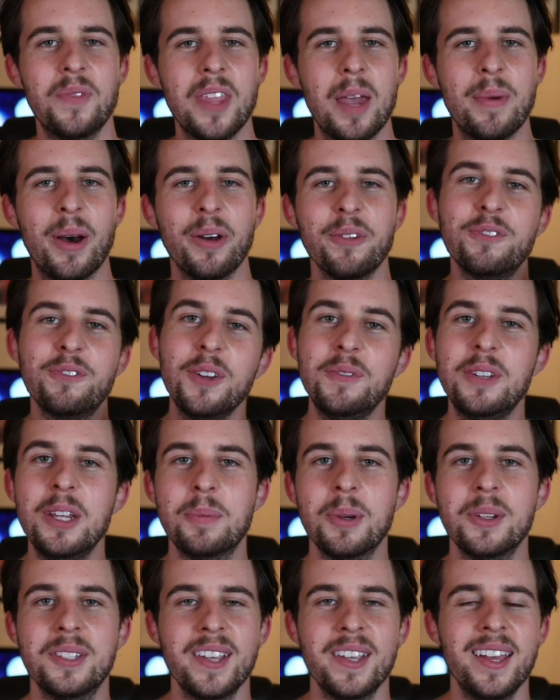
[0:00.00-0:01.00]
about
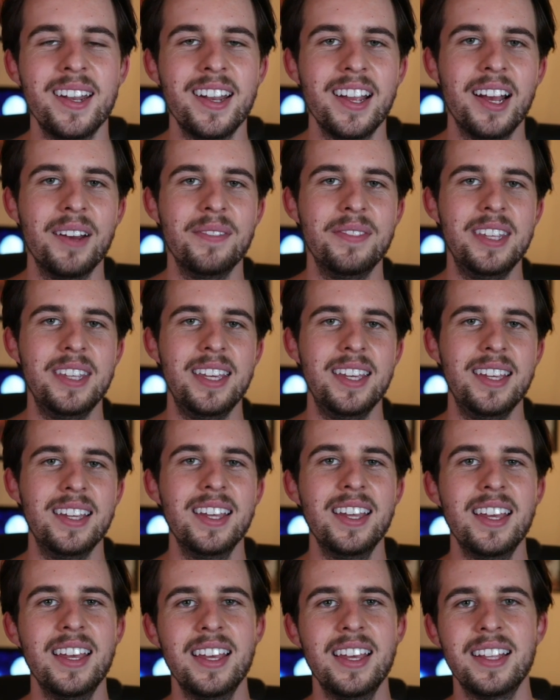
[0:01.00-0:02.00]
50% of the
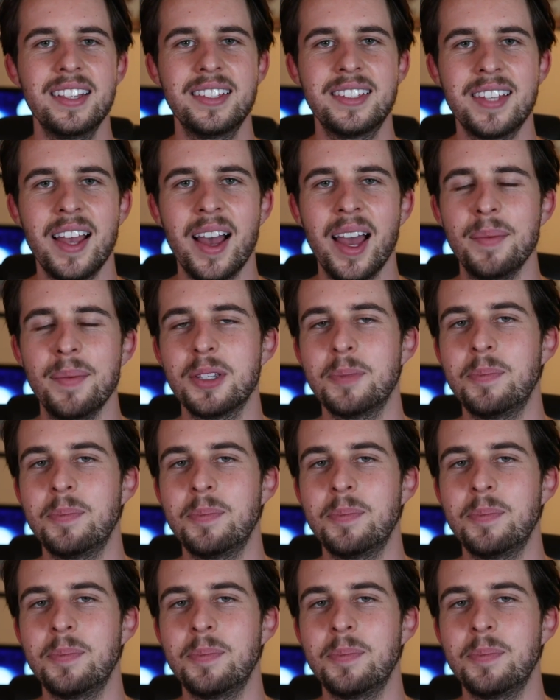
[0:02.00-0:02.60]
time